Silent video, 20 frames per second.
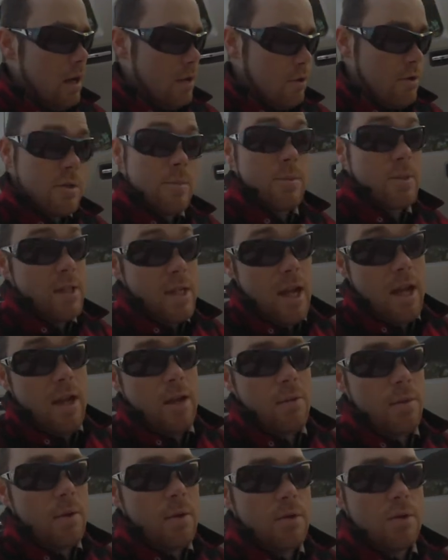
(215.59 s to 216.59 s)
Christmas
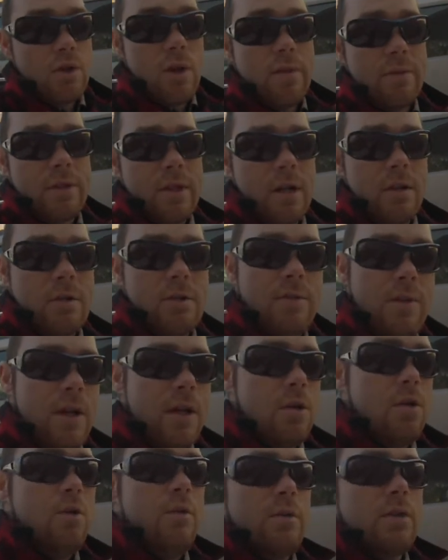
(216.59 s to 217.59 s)
Day, we were driving down to
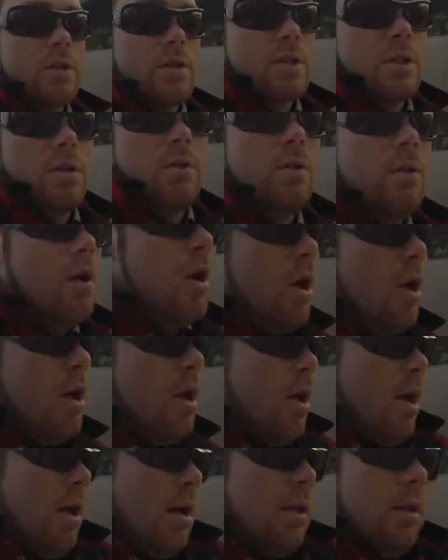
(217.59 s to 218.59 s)
Vancouver, so
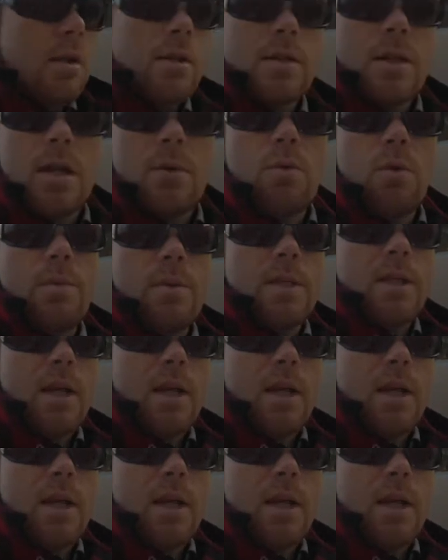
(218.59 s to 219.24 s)
looks like we'll be